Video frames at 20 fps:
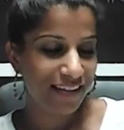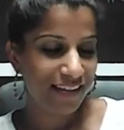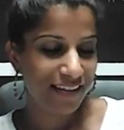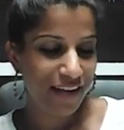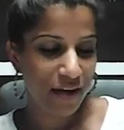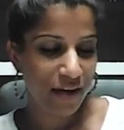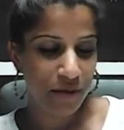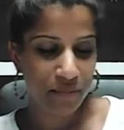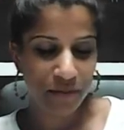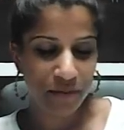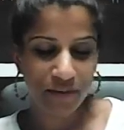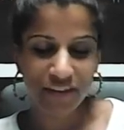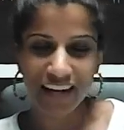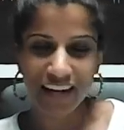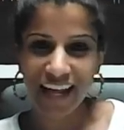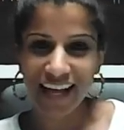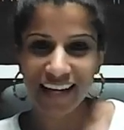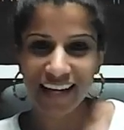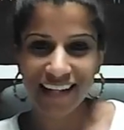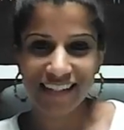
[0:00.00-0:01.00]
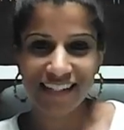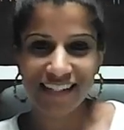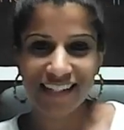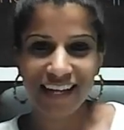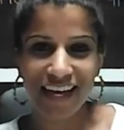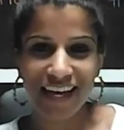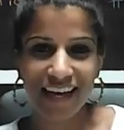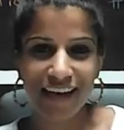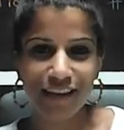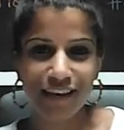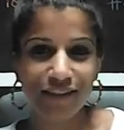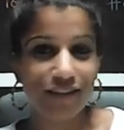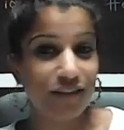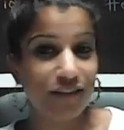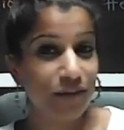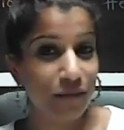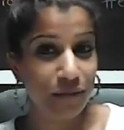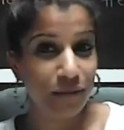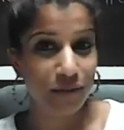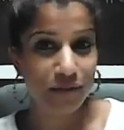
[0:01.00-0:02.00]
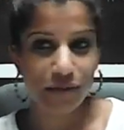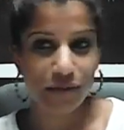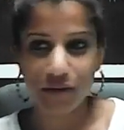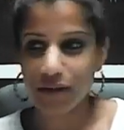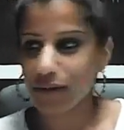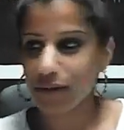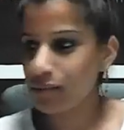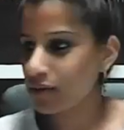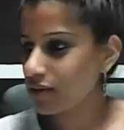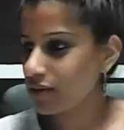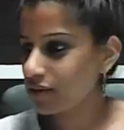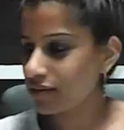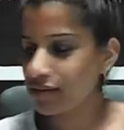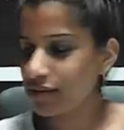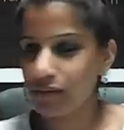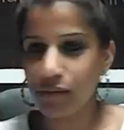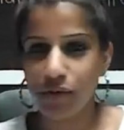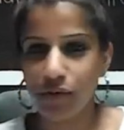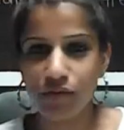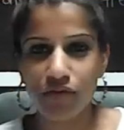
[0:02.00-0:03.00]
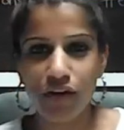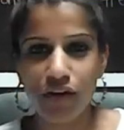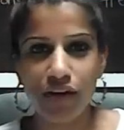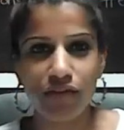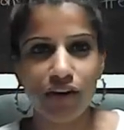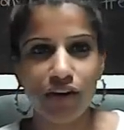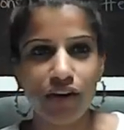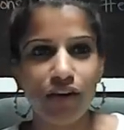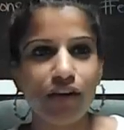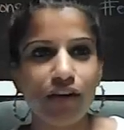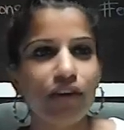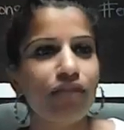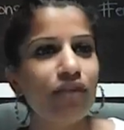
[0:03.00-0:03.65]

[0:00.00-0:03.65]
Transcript: help you relax and to enjoy it, because it's 5 o'clock.